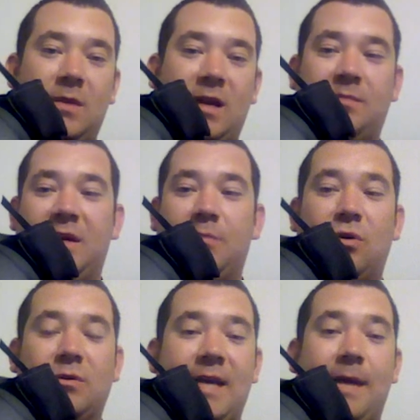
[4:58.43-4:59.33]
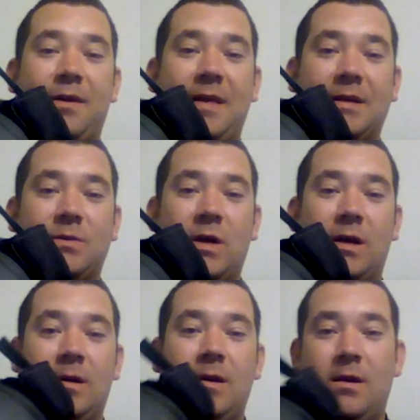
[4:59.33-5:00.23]
Nice big pull tab on that as
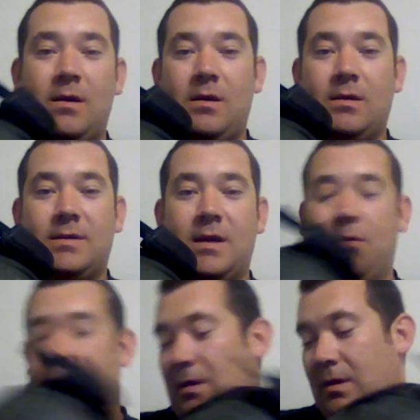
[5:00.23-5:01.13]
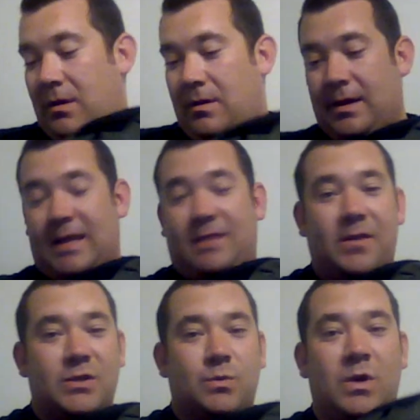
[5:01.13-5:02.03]
well. So, got the
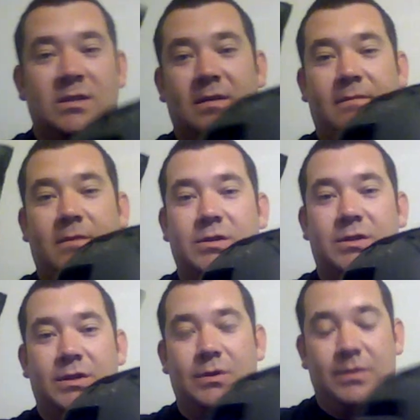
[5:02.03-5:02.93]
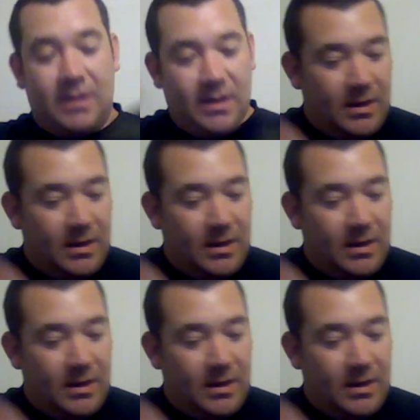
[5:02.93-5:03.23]
version 1s and version 2s.